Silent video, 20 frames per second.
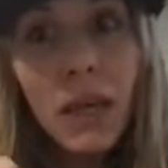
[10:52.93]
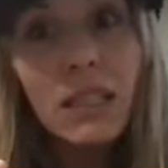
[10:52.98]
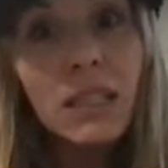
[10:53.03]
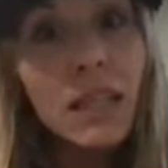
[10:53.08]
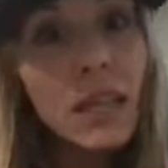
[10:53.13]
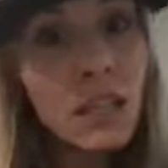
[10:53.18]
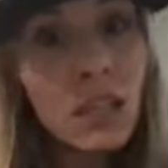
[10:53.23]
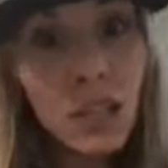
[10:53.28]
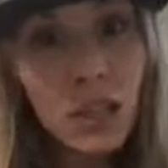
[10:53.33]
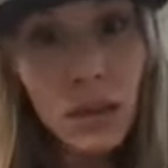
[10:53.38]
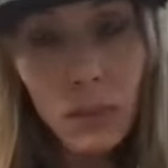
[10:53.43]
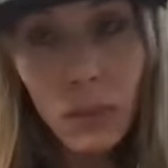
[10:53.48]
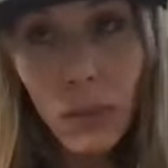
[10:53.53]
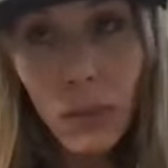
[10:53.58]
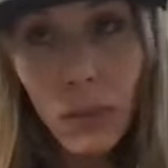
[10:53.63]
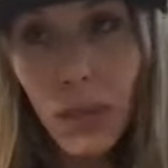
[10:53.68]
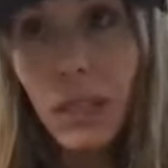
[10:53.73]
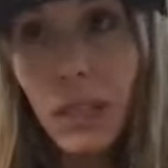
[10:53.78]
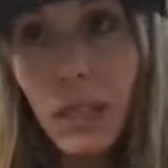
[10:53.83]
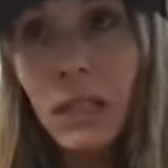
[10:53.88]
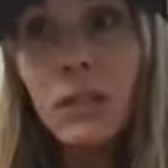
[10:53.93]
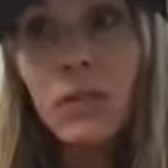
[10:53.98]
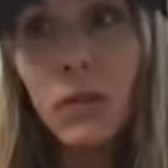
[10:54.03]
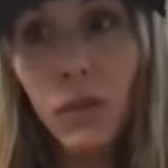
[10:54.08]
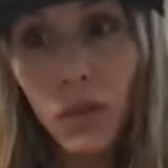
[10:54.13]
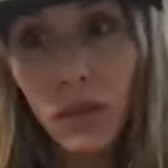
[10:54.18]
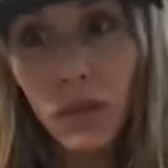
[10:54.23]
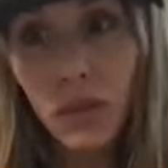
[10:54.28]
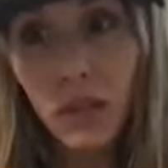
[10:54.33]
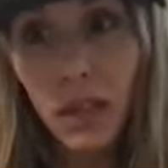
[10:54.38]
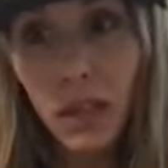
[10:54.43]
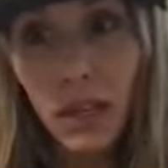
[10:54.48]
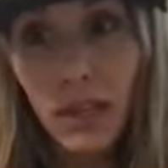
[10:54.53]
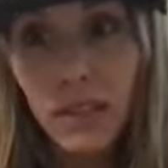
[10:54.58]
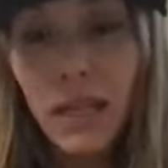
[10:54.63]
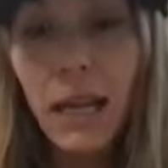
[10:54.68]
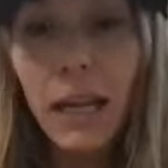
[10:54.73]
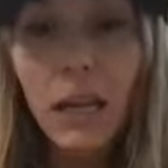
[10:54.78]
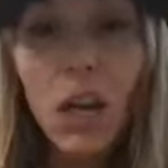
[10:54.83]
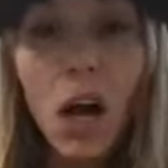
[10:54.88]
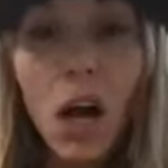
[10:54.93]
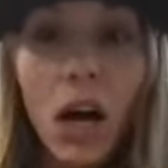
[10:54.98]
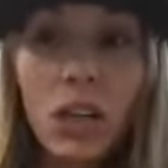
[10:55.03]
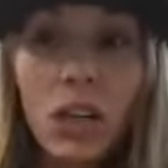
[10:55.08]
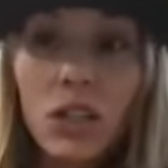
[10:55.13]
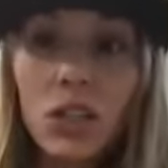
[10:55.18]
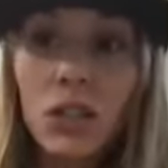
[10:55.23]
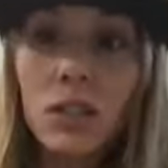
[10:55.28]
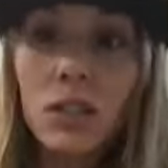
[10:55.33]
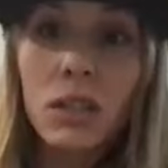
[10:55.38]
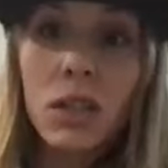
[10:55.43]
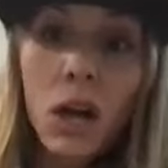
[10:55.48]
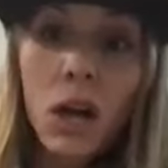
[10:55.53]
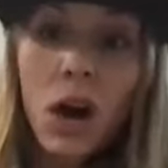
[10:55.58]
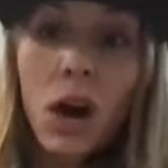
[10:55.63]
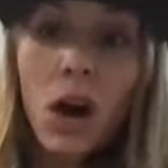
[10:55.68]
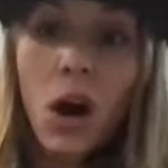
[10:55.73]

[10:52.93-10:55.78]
attentive of those things and not just